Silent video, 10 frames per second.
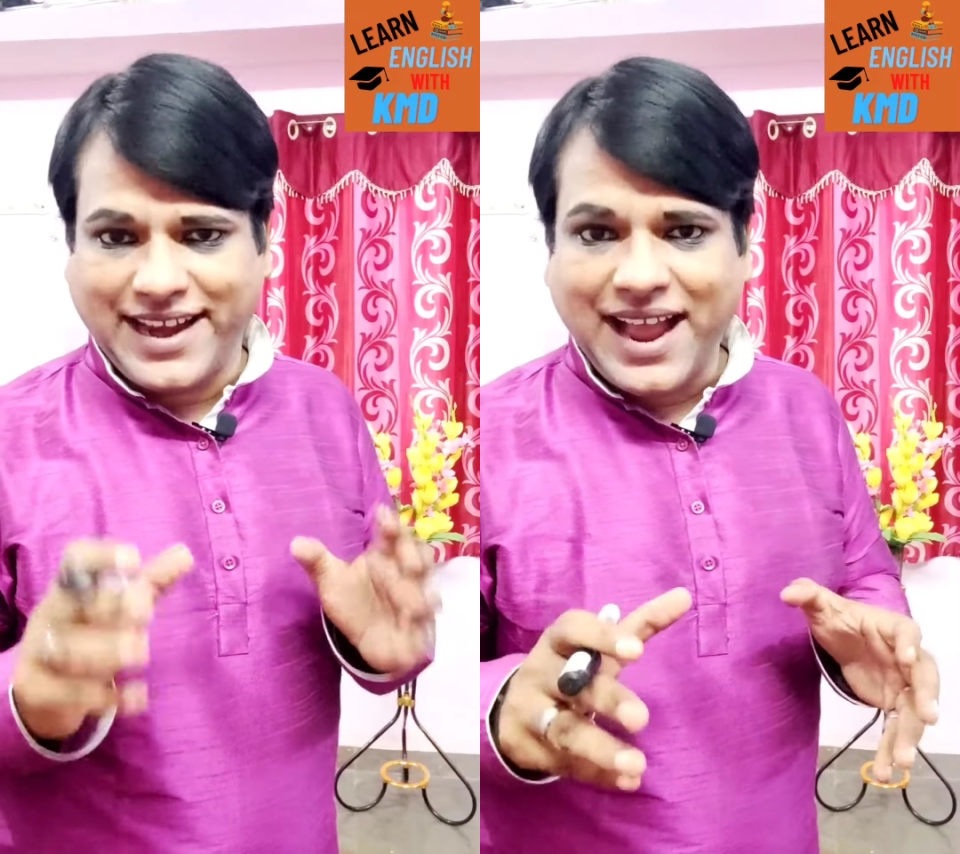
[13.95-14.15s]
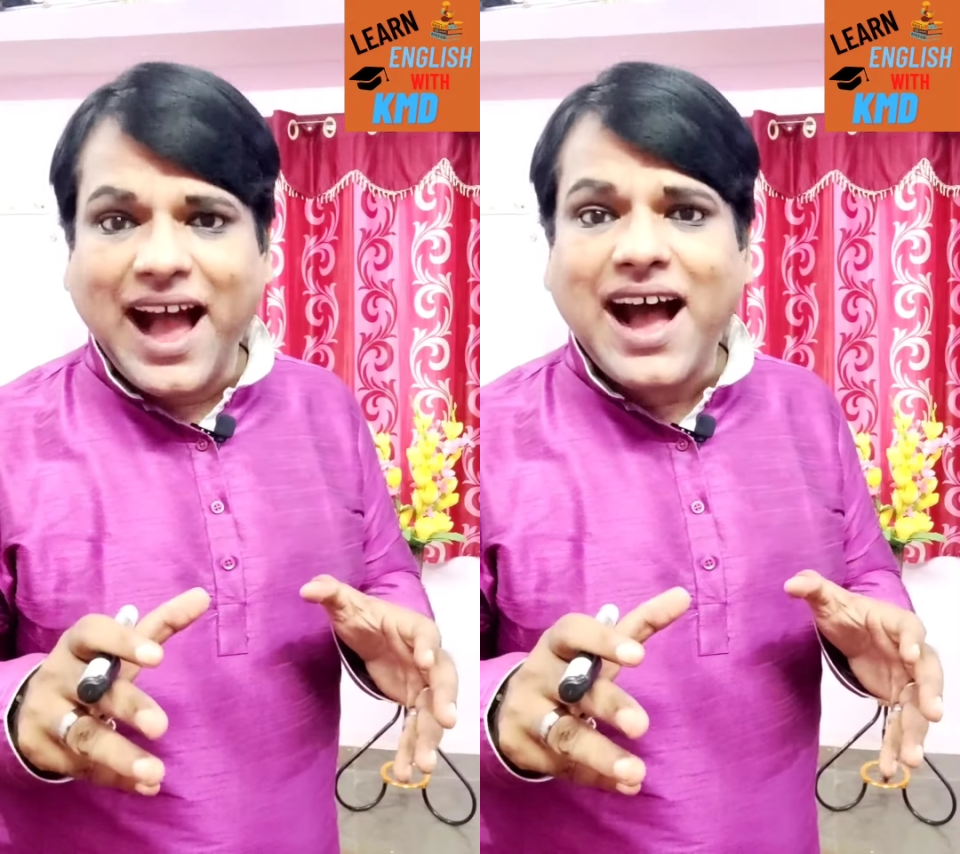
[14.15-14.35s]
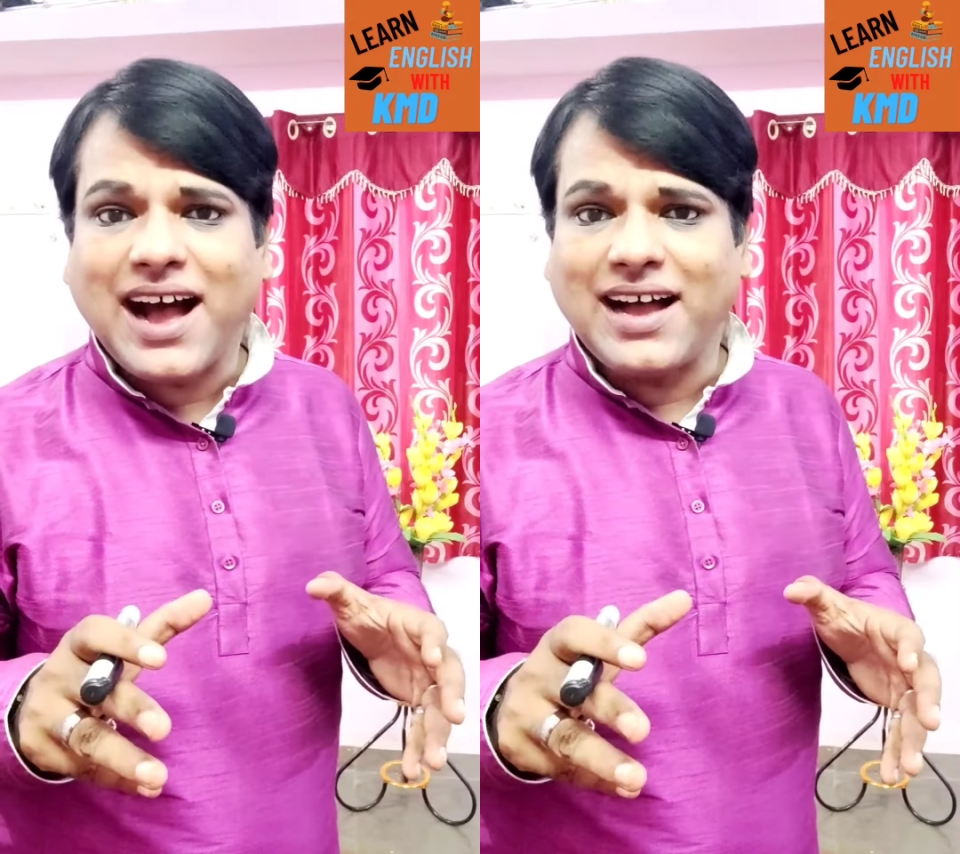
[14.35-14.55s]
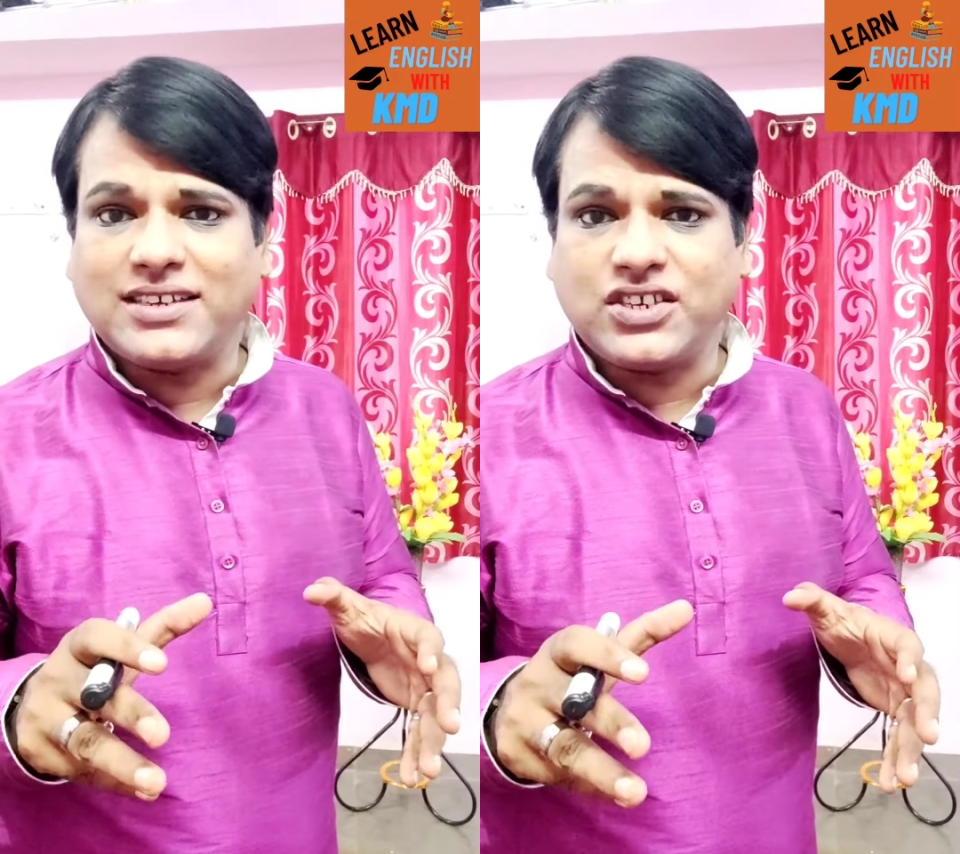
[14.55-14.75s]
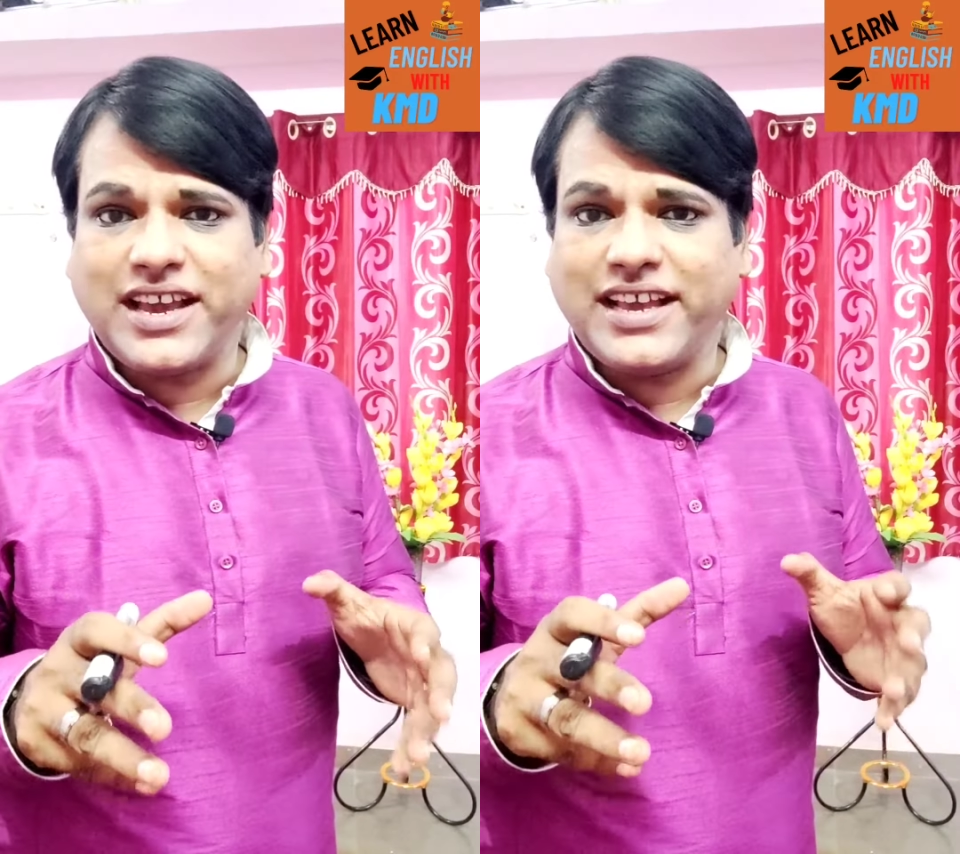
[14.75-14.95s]

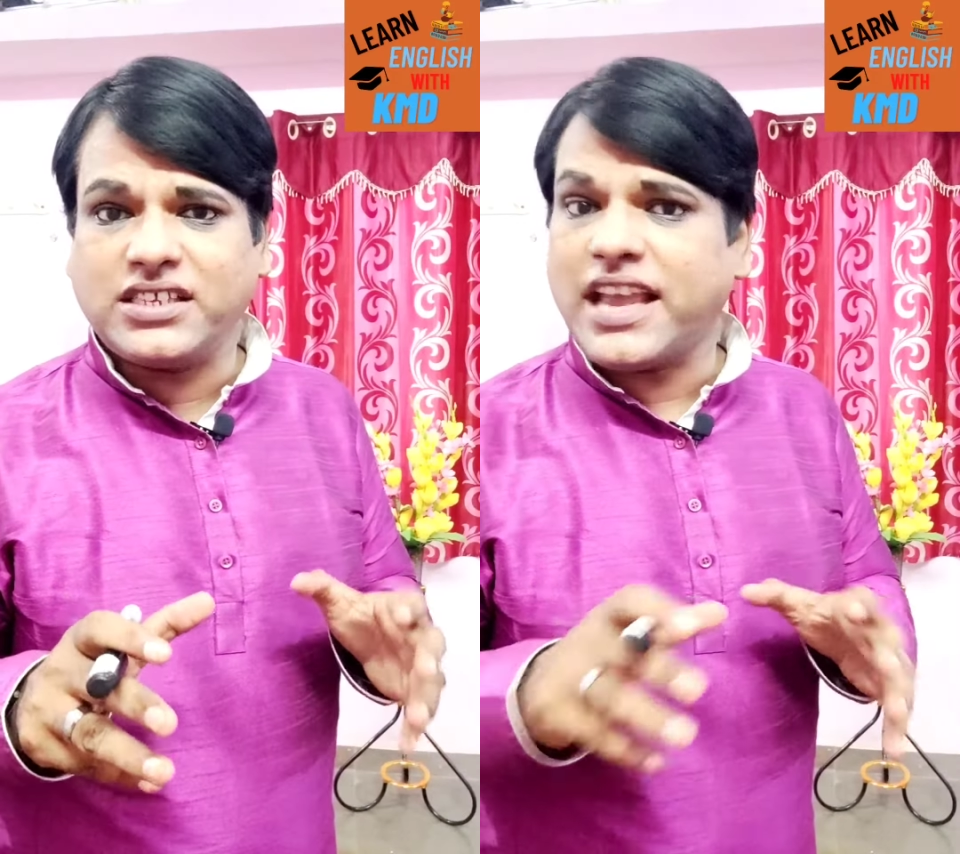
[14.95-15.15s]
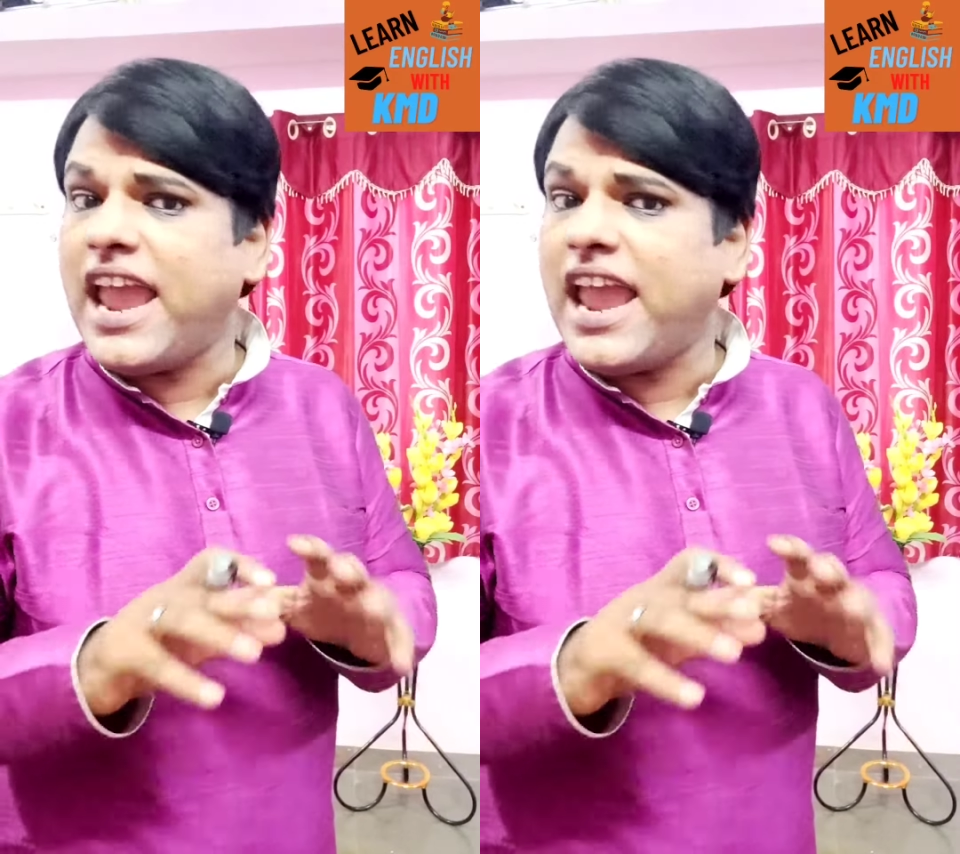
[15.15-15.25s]
God is